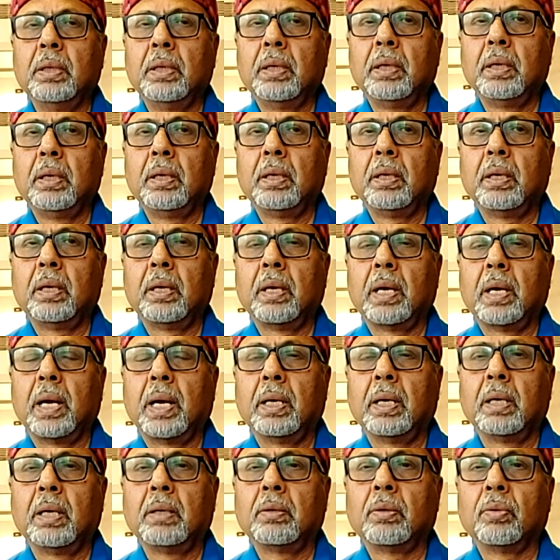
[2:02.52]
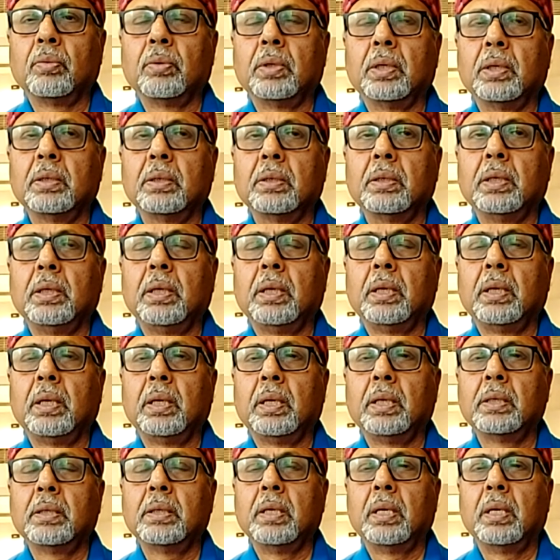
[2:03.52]
the added to this, the
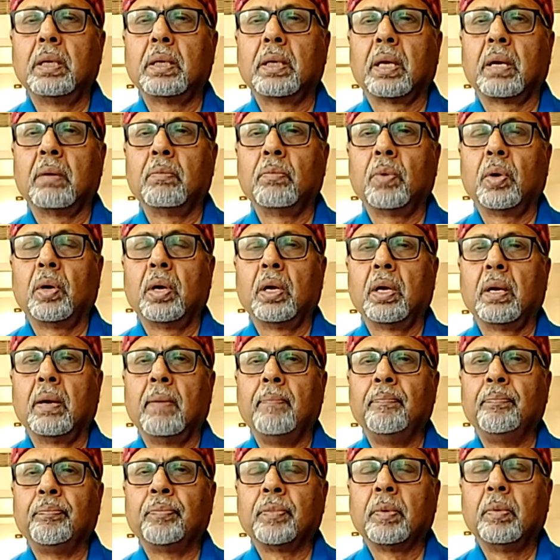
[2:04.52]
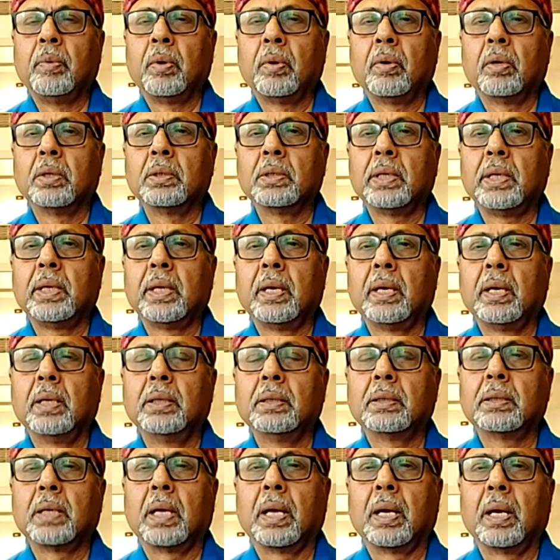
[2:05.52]
regional turmoil, because
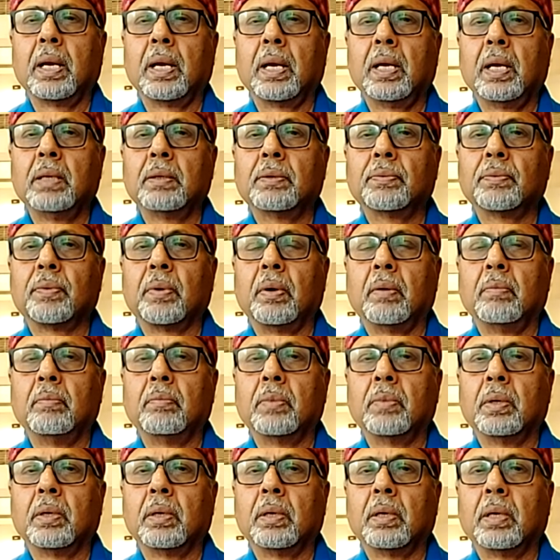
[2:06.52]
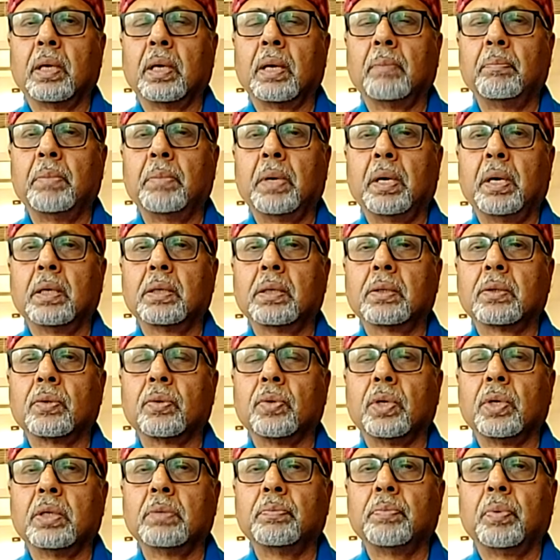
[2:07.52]
Iran's allies from Hamas to
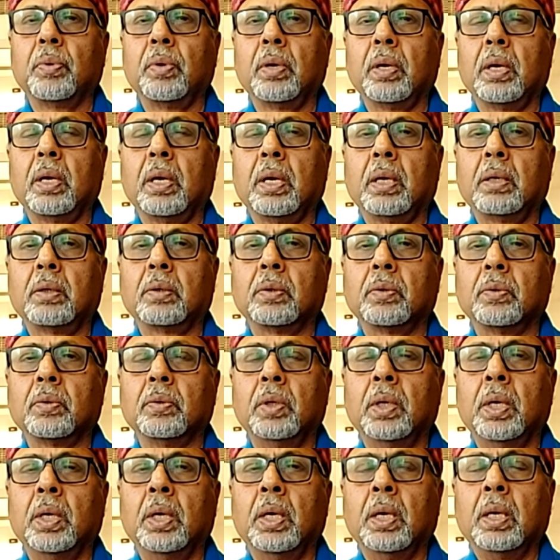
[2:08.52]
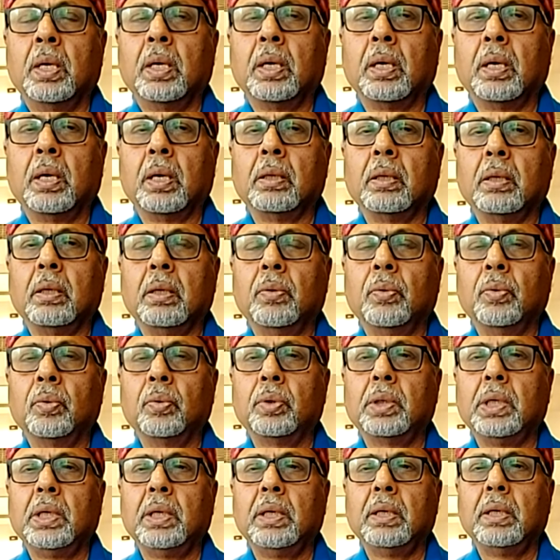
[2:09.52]
Hezbollah to the
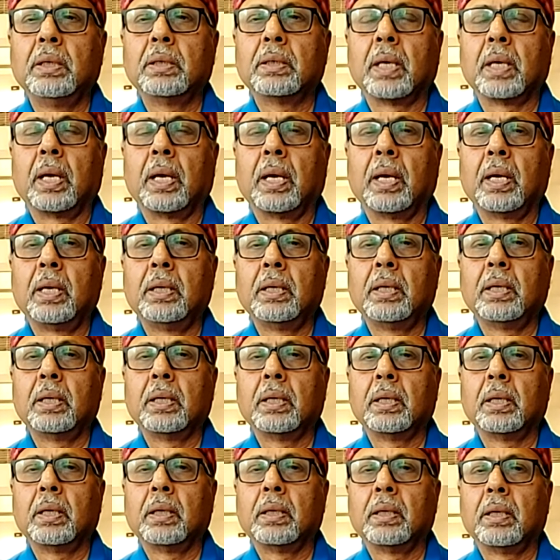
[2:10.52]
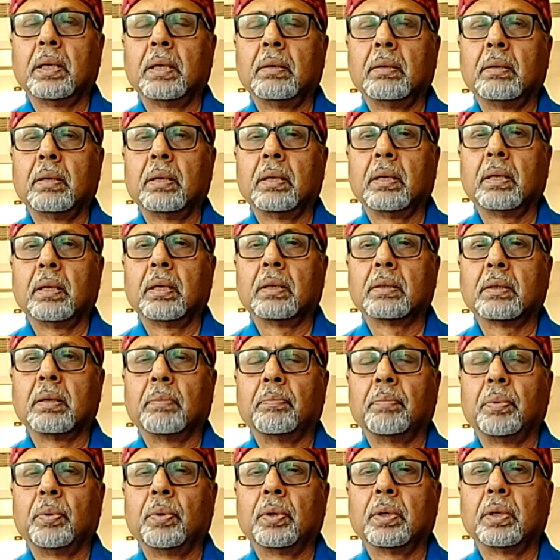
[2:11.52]
Houthis and their
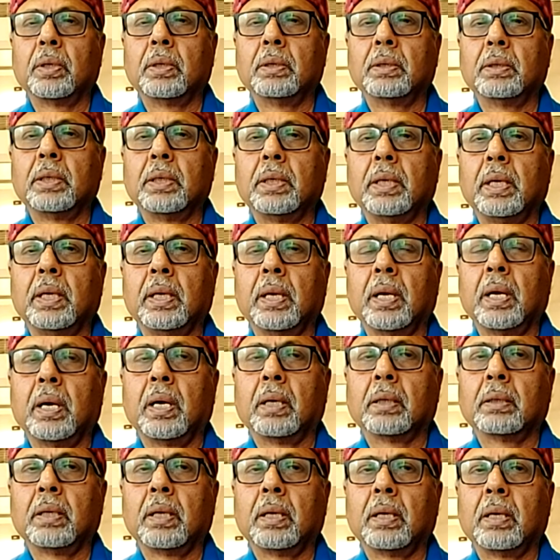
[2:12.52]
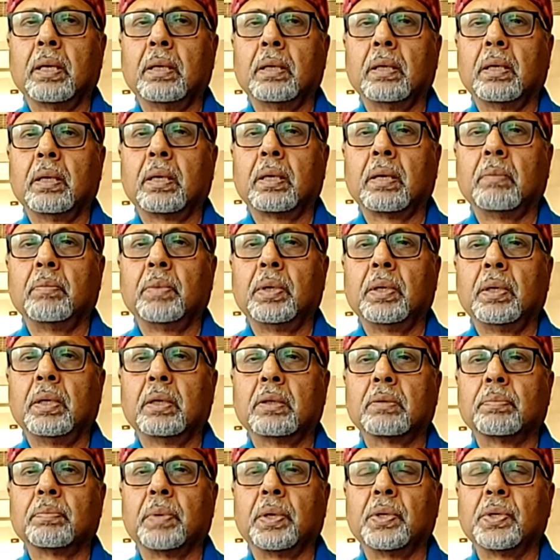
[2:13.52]
supporters in Iraq, they are under
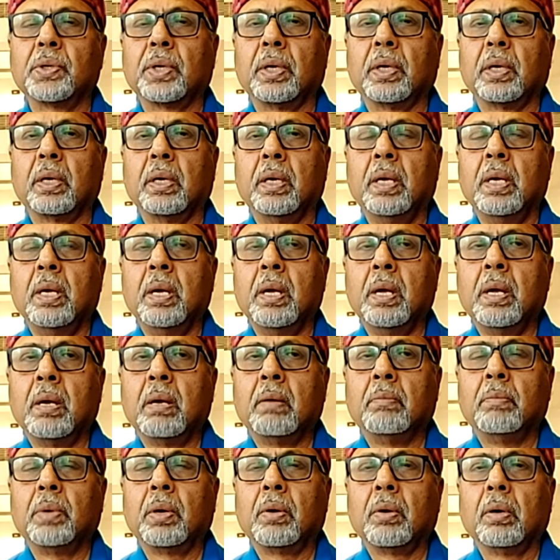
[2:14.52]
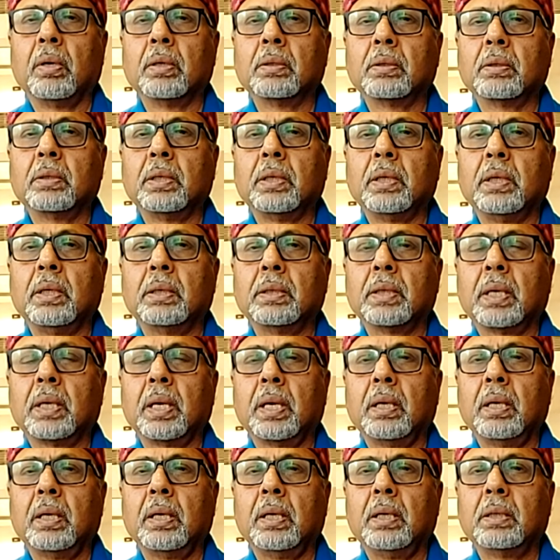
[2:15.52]
tremendous pressure because the
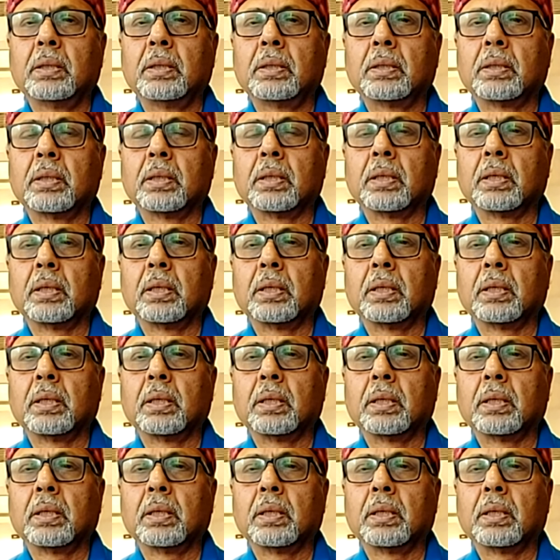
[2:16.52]
Israelis,